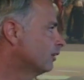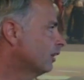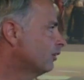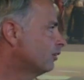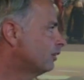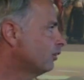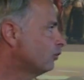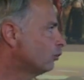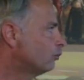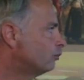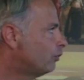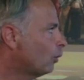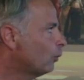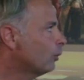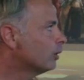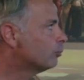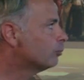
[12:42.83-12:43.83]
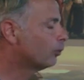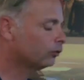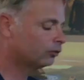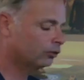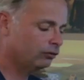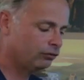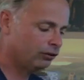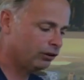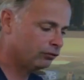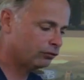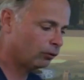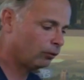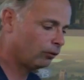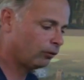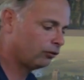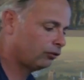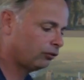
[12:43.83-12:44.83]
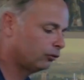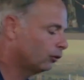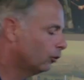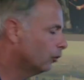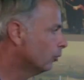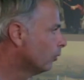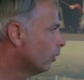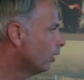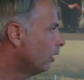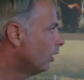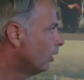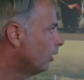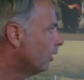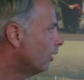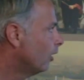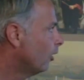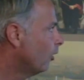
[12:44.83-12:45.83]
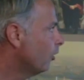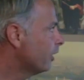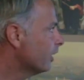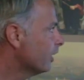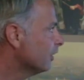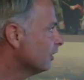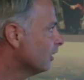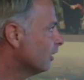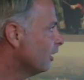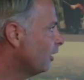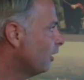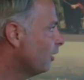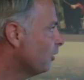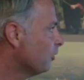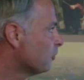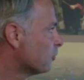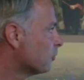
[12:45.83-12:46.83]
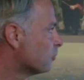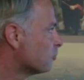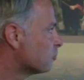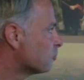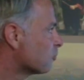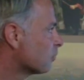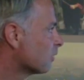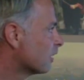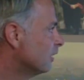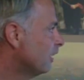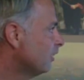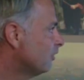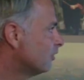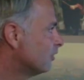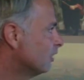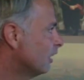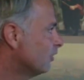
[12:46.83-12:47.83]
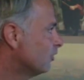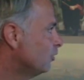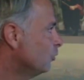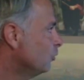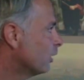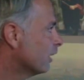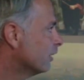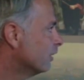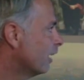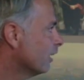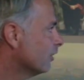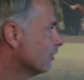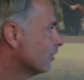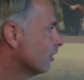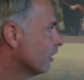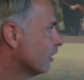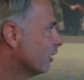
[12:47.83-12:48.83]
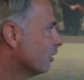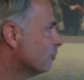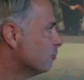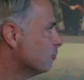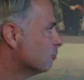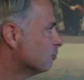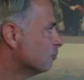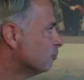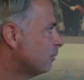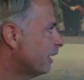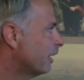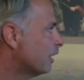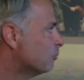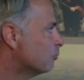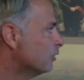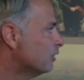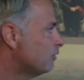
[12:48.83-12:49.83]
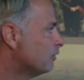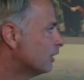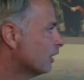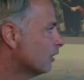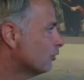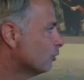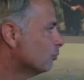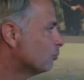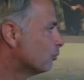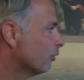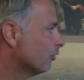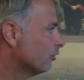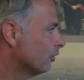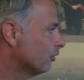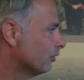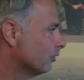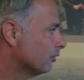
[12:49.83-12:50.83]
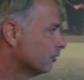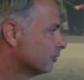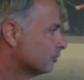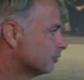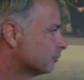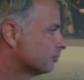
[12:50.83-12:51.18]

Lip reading: that's a very important thing for us. So again, let's look at that planet modification process.